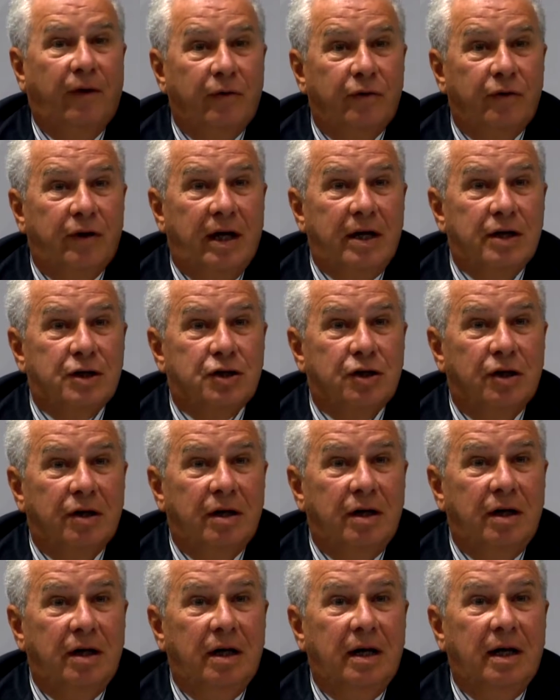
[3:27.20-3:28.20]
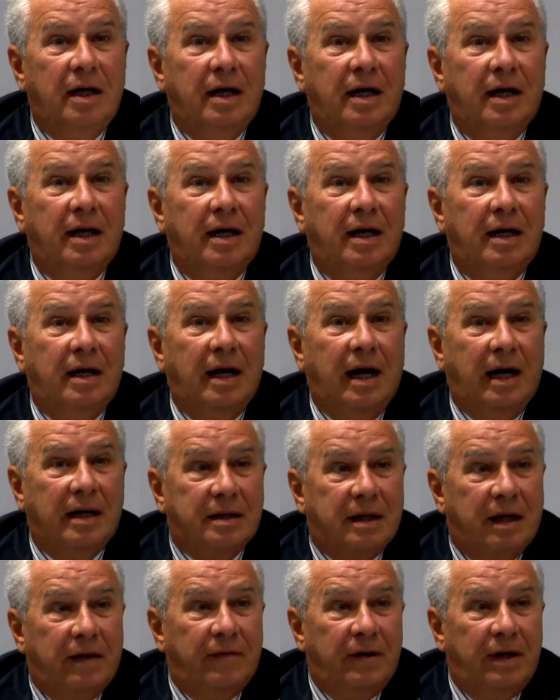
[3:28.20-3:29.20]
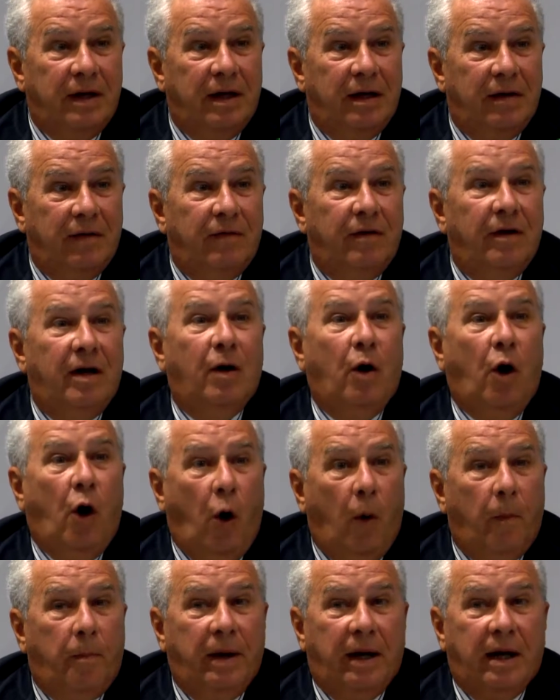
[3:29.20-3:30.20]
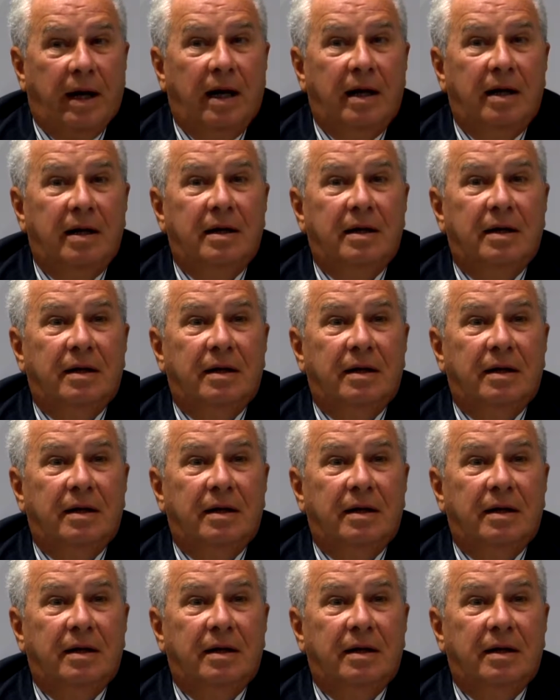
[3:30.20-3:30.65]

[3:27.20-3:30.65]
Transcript: worked on by any foundation.